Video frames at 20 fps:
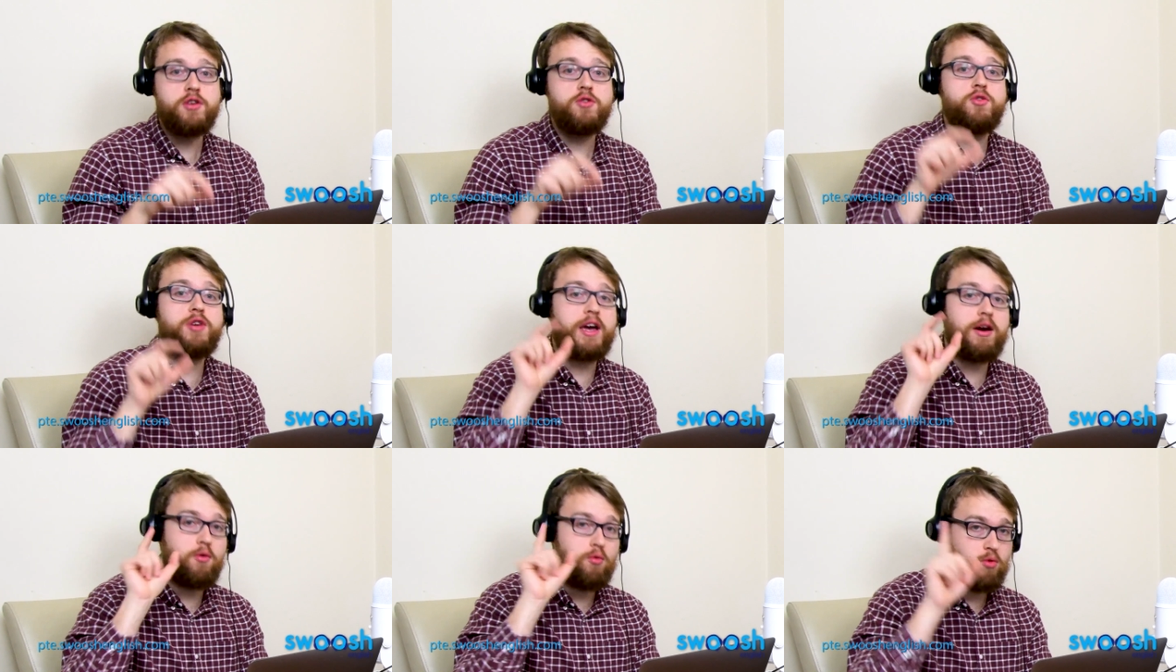
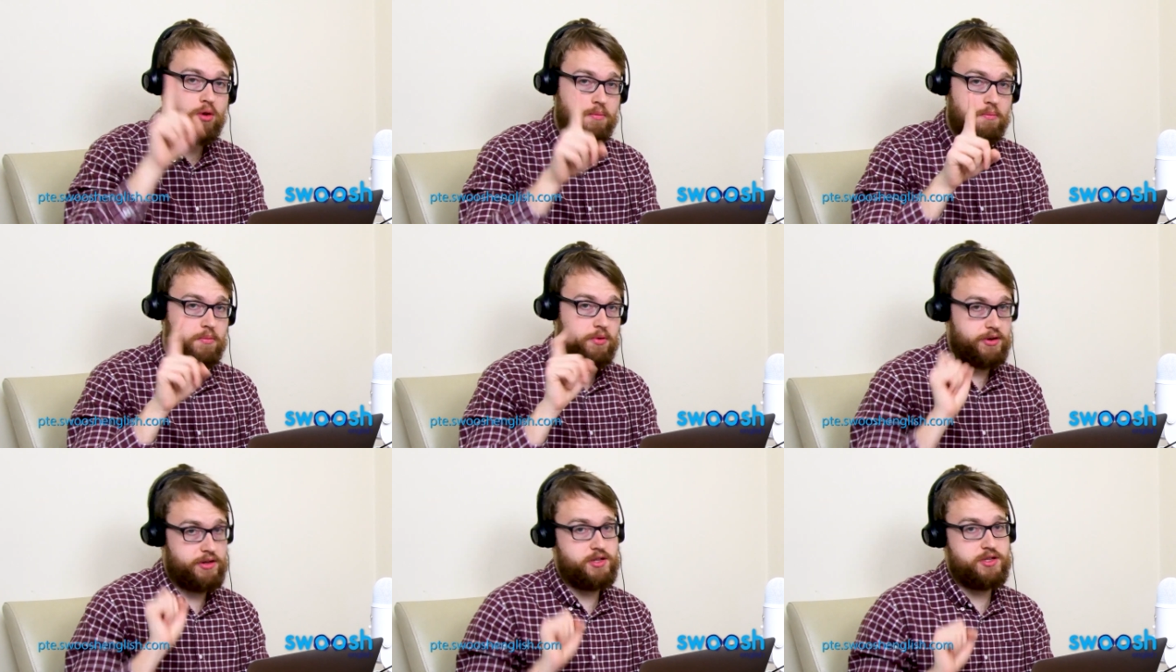You get
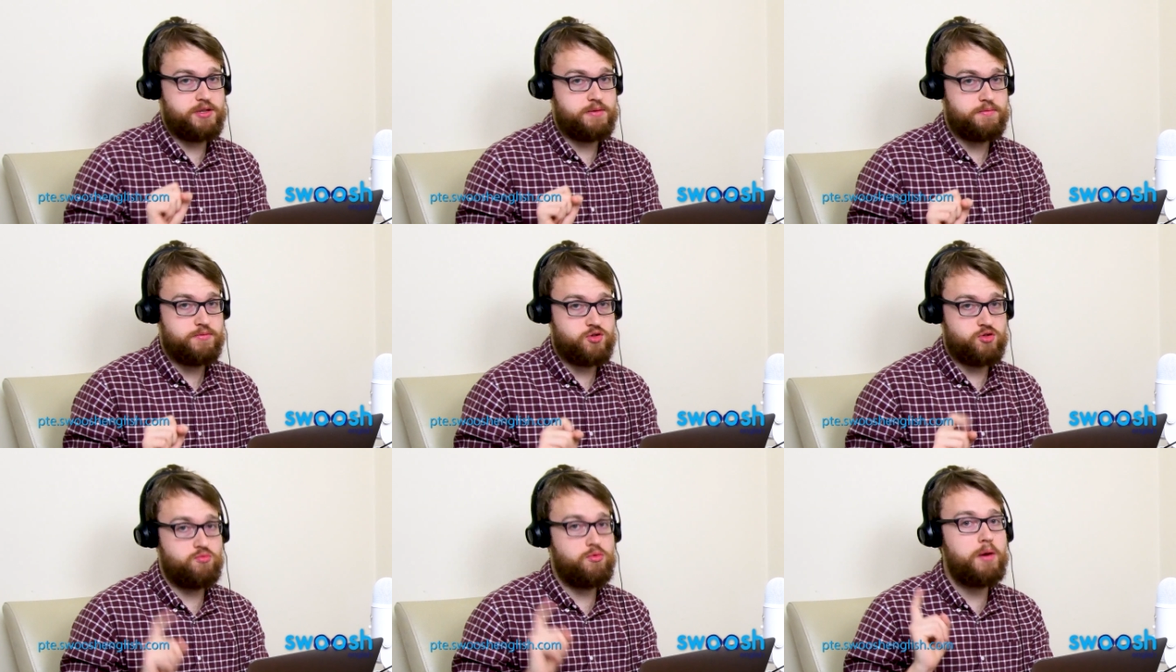1 point.
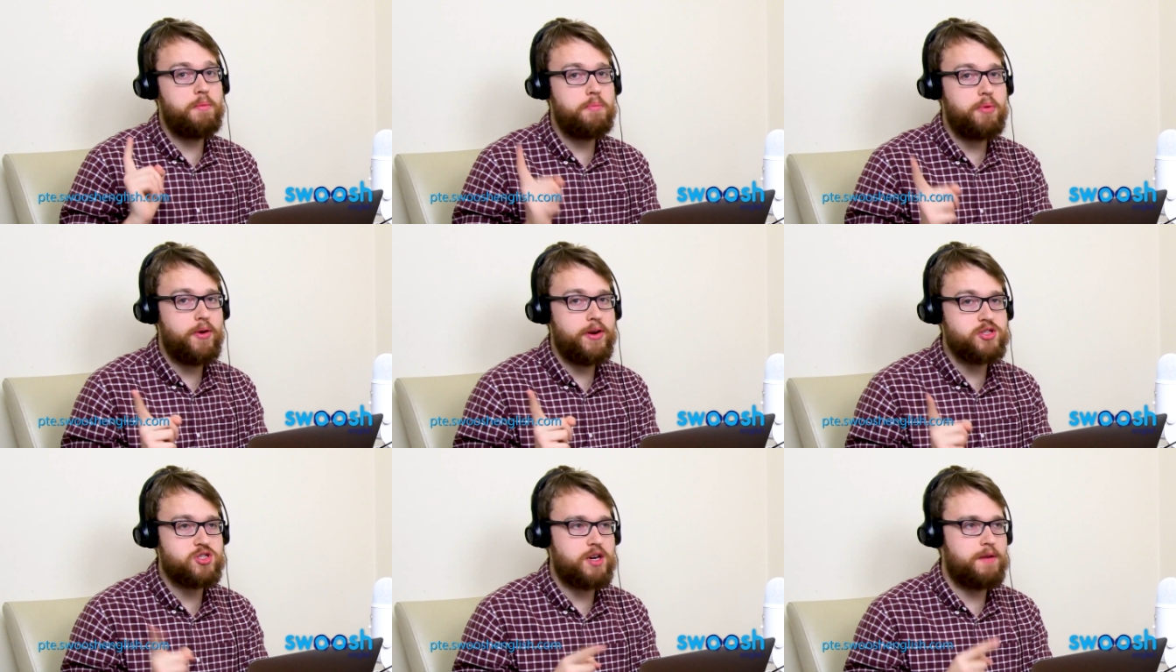So 1
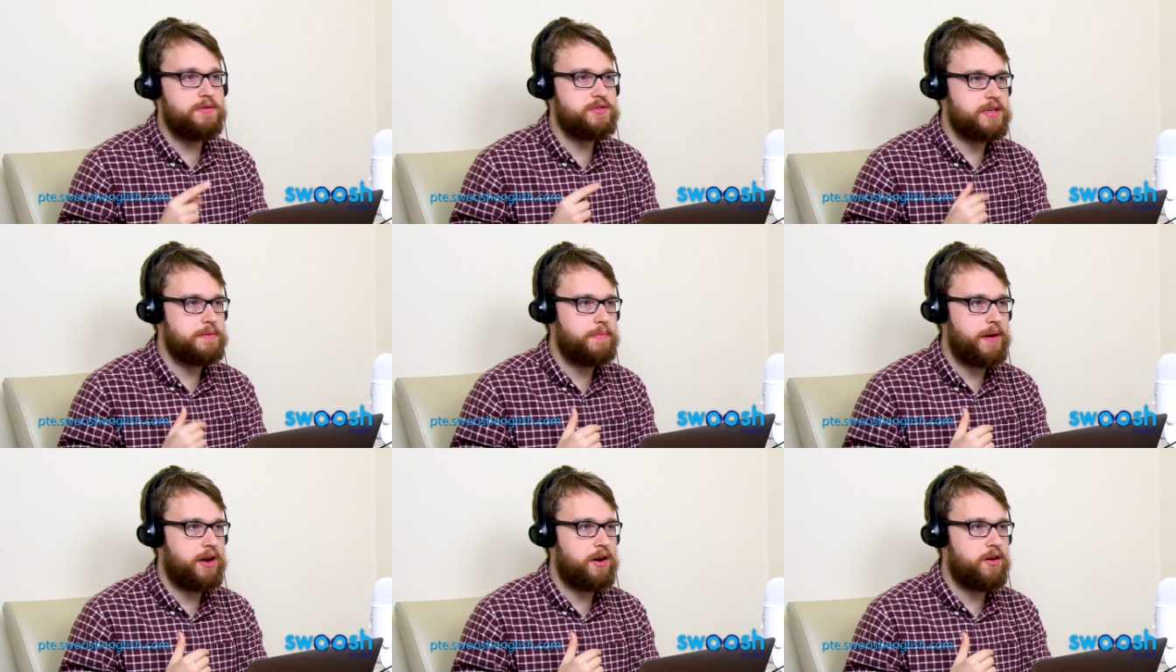point's
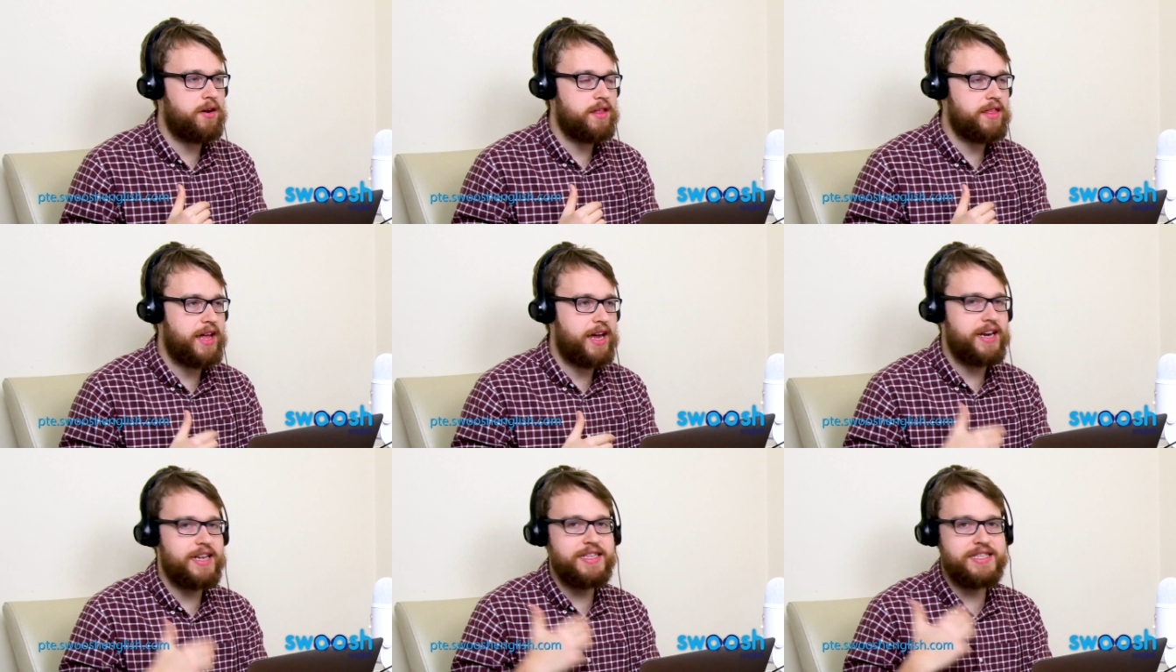obviously better
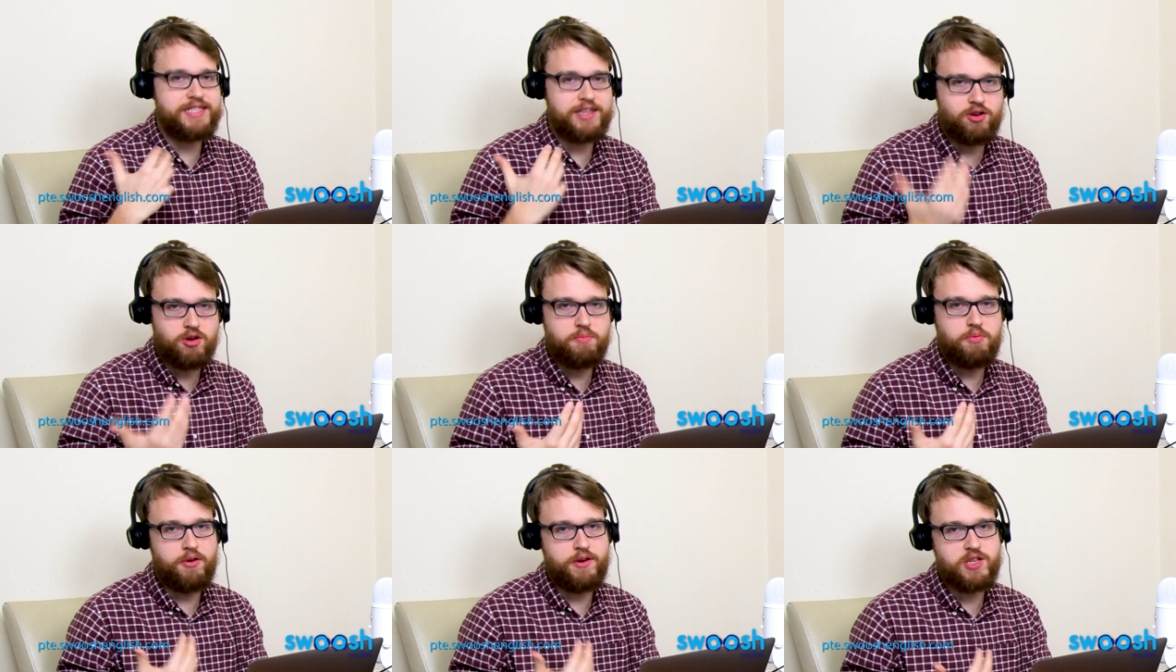than
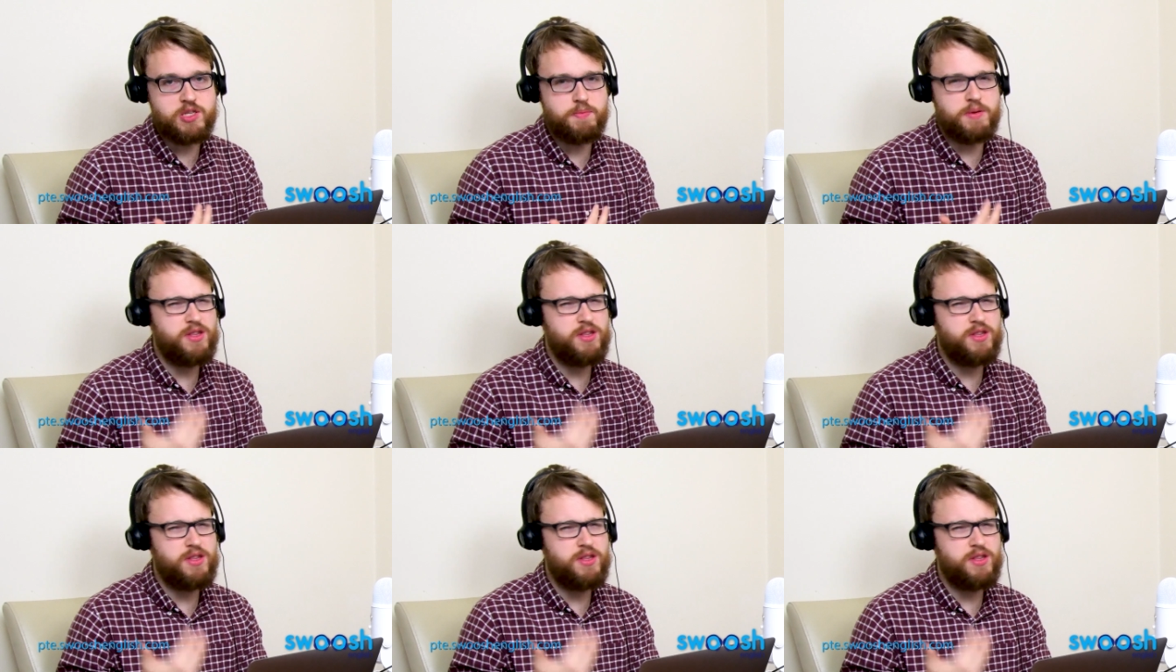0 points,